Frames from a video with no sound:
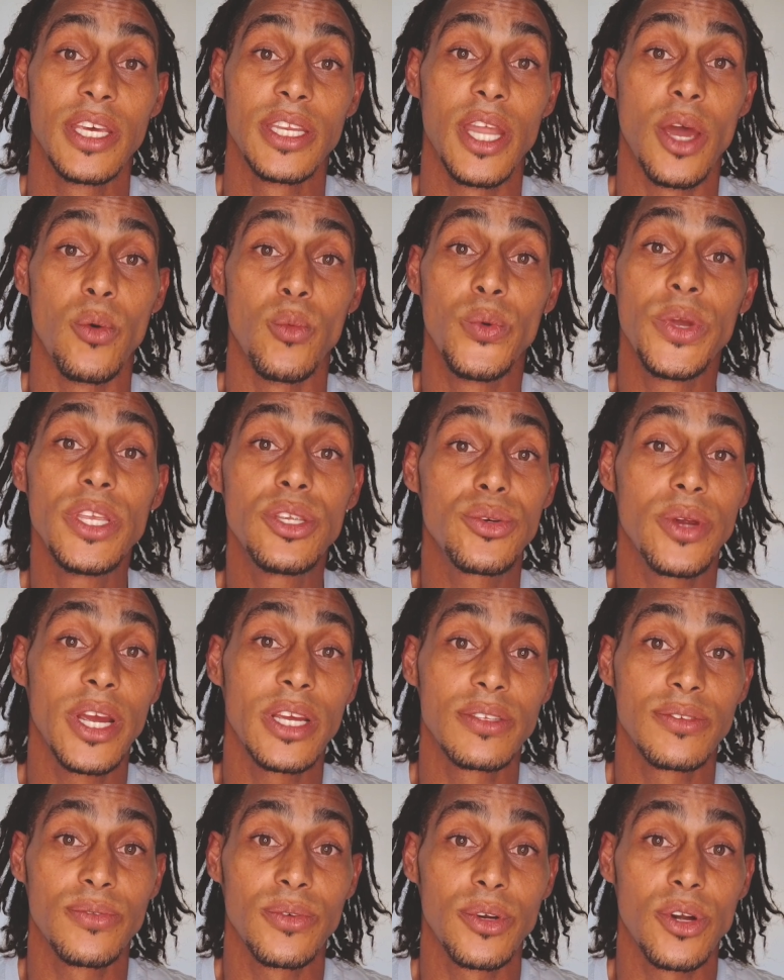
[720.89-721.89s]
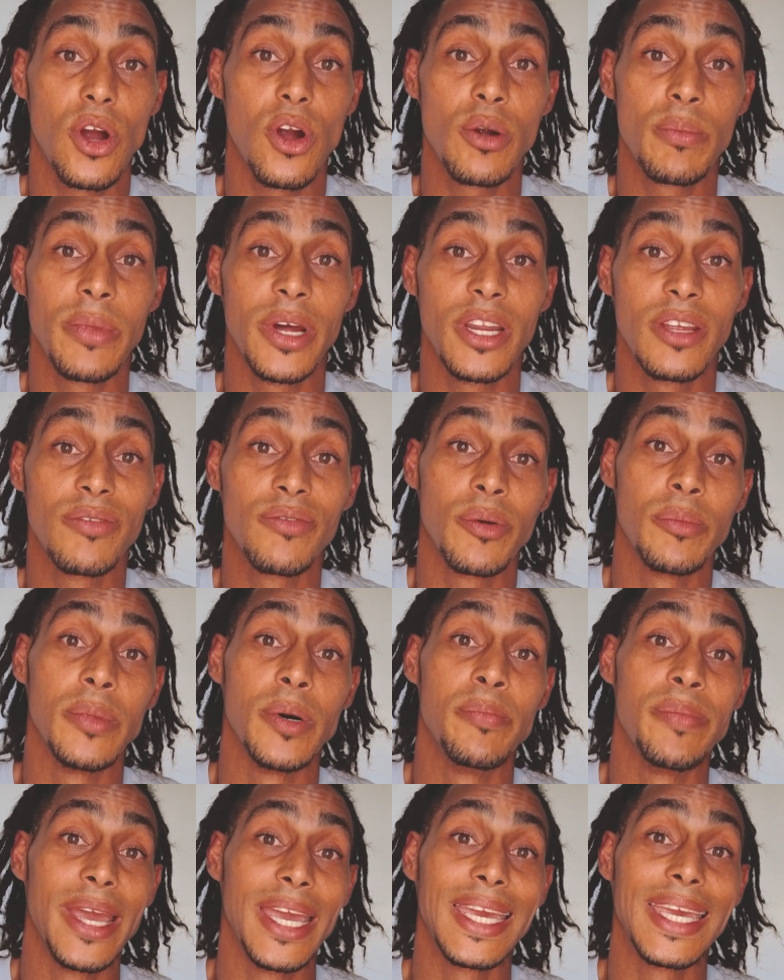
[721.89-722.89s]
Now, we transferred our money from a
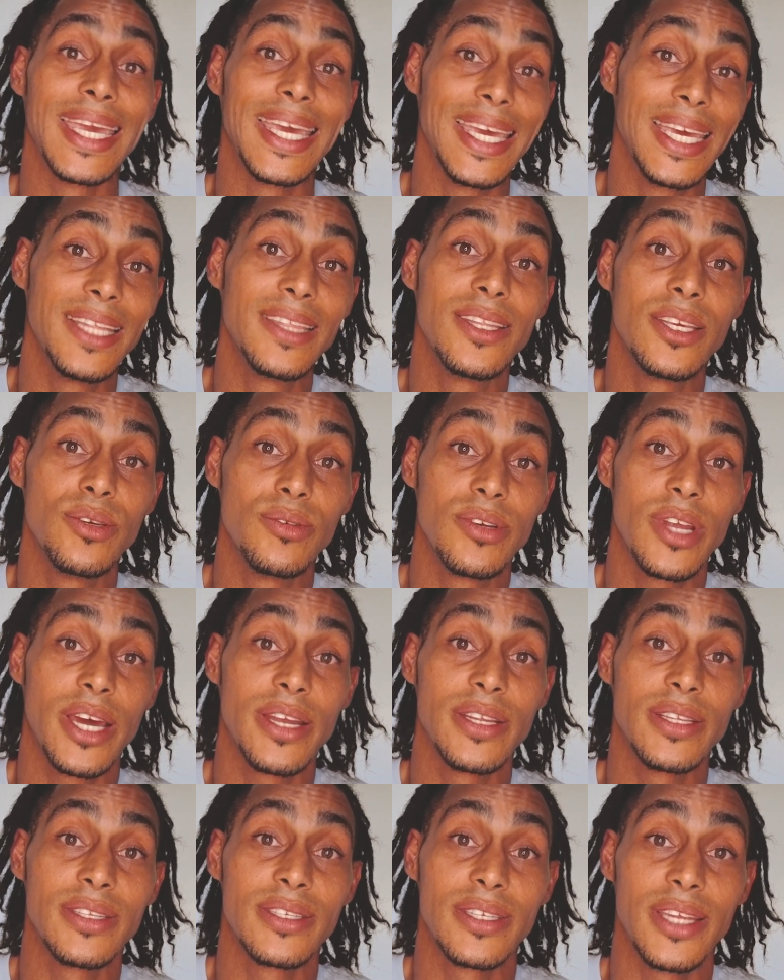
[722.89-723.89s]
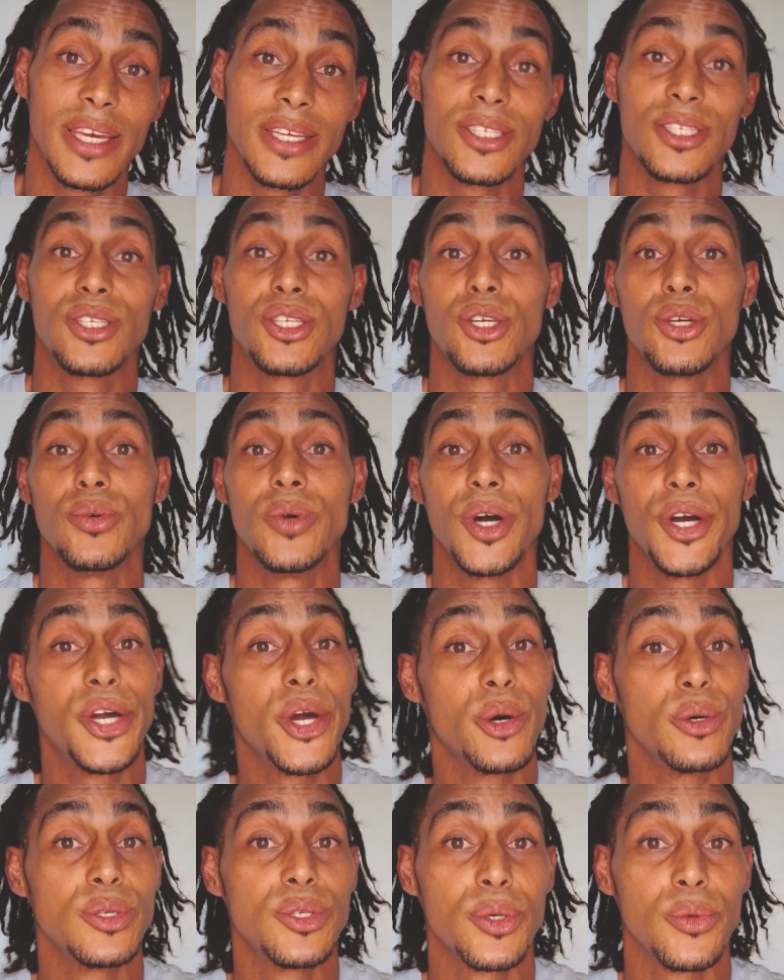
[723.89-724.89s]
bank in the United States to a
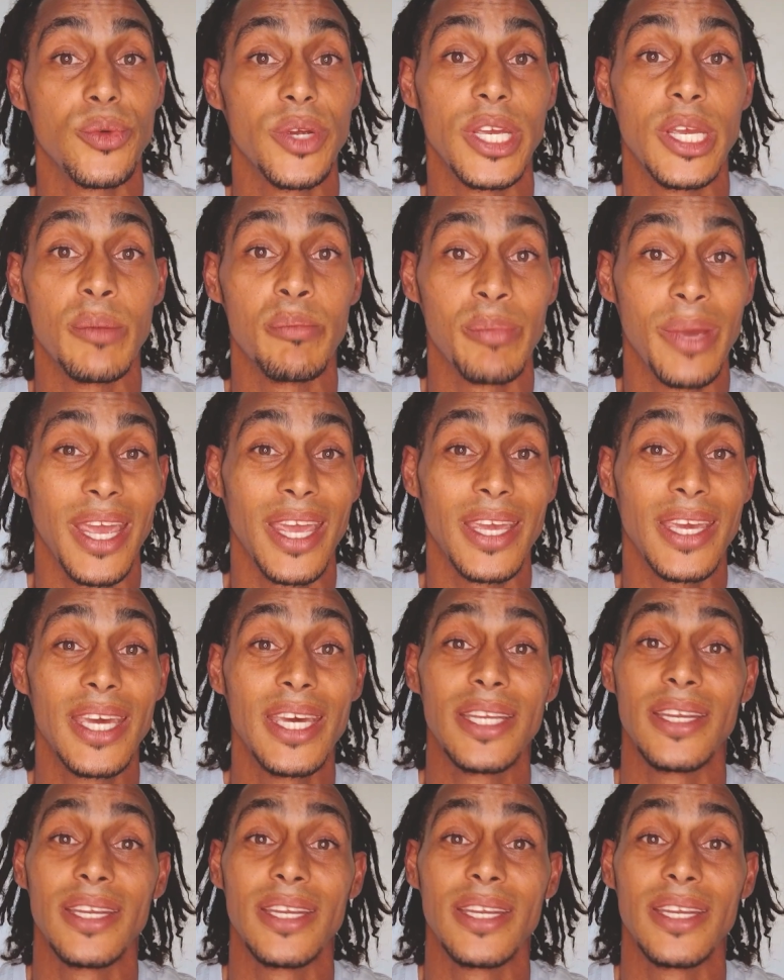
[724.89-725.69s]
Costa Rican bank.